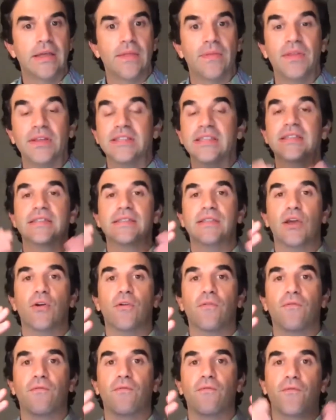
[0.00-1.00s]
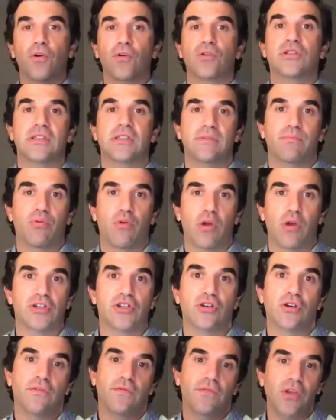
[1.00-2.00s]
This is their first
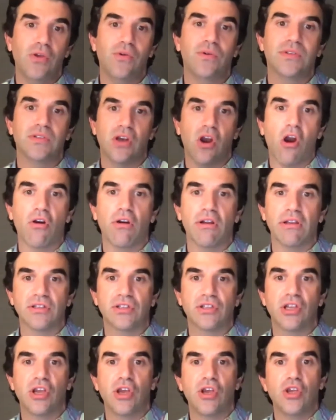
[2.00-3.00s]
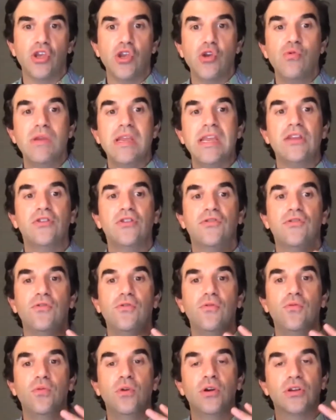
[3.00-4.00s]
impression of you as an artist. You need
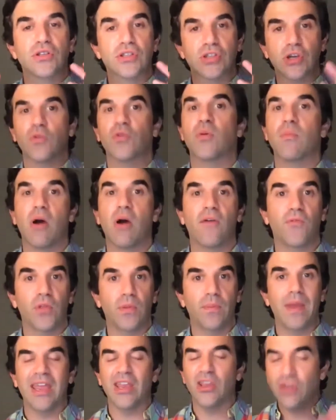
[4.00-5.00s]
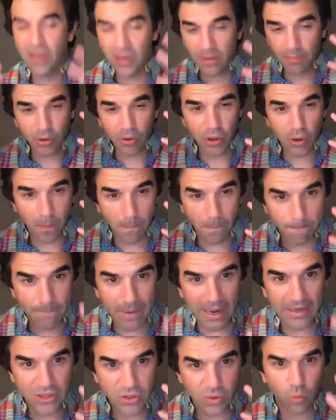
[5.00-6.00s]
to start them off with a bang. You need to put your
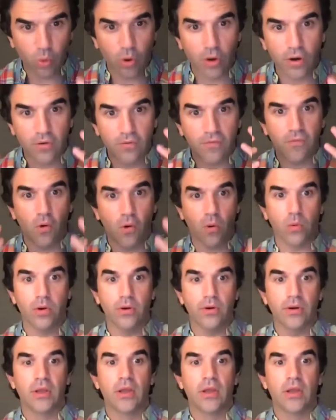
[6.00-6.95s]
best work forward.